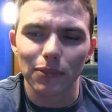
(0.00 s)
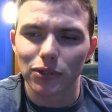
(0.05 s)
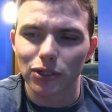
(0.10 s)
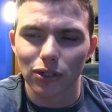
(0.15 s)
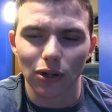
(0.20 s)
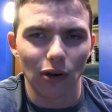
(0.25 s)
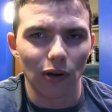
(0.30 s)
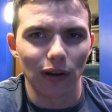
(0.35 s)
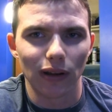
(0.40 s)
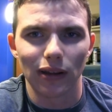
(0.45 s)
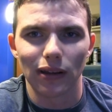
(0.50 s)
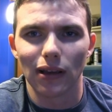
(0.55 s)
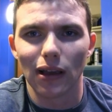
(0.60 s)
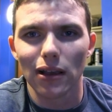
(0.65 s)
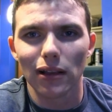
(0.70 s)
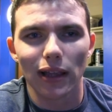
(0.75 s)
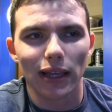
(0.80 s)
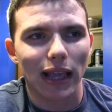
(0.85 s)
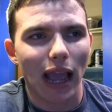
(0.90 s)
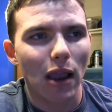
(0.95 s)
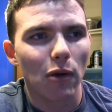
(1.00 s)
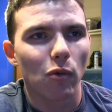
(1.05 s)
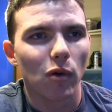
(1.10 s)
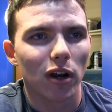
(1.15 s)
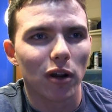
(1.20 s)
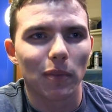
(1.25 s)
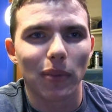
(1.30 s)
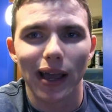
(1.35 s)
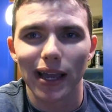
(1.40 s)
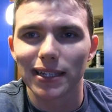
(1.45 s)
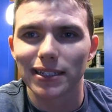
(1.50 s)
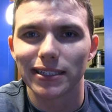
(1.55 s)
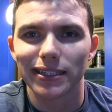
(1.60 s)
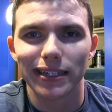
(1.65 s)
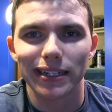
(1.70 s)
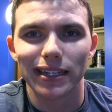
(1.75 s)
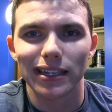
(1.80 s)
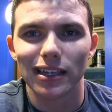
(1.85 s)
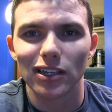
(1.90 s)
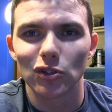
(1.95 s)
sorry. Like, I want to buy
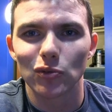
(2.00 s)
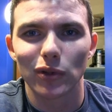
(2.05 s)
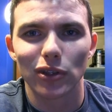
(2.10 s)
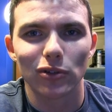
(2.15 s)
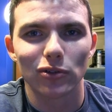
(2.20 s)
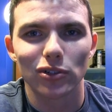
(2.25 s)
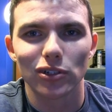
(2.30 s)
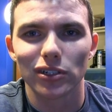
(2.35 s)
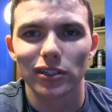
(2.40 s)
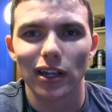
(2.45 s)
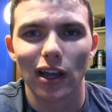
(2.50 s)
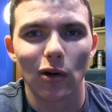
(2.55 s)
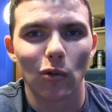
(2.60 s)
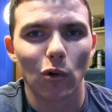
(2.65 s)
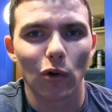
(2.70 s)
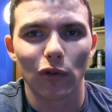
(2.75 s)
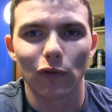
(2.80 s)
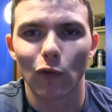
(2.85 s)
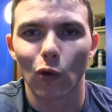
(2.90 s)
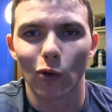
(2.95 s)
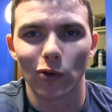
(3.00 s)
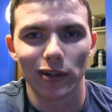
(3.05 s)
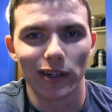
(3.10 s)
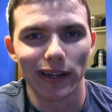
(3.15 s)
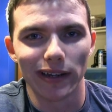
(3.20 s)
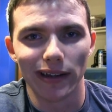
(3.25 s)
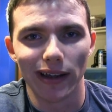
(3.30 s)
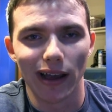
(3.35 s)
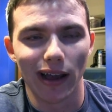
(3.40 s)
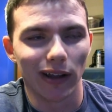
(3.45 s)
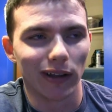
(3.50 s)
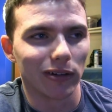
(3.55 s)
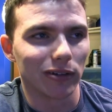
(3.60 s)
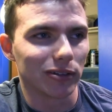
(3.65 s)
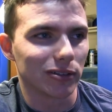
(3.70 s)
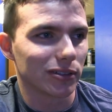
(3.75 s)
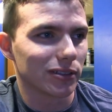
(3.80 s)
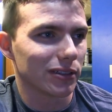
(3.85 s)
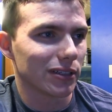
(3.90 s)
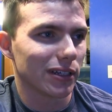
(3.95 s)
CDs, but they're just not worth
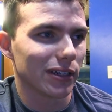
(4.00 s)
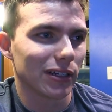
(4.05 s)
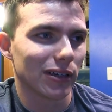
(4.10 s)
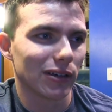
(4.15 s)
$14.